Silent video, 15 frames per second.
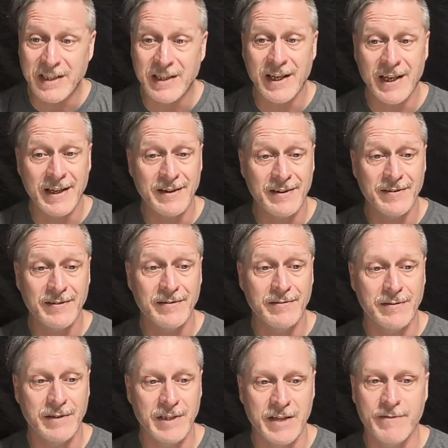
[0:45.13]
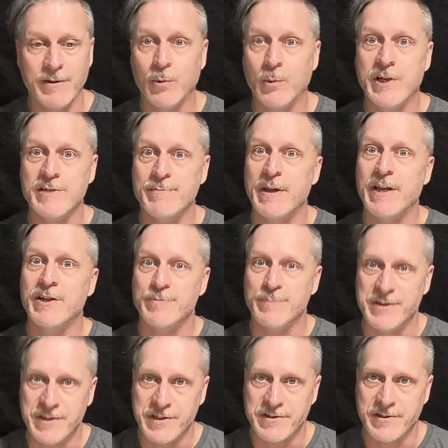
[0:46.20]
and even a waste management
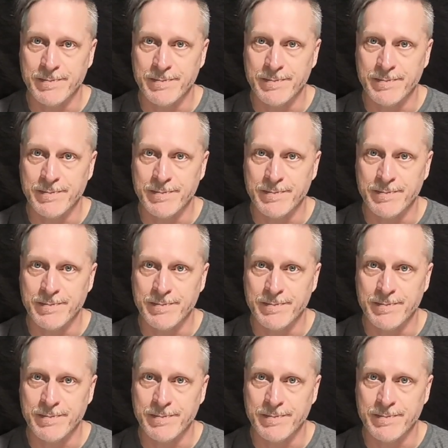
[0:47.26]
system.